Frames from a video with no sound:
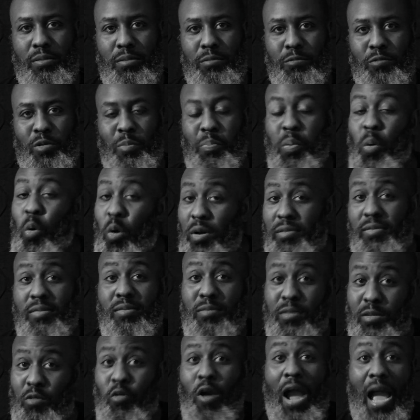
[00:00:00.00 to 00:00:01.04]
Report
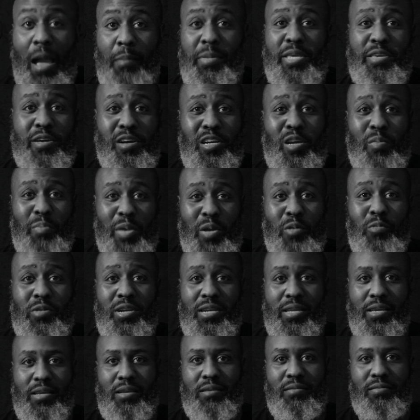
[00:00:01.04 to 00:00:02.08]
crime in your
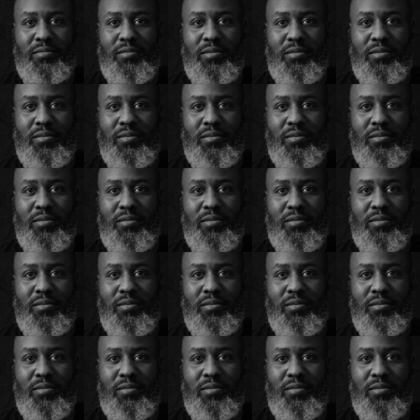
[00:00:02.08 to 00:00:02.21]
community.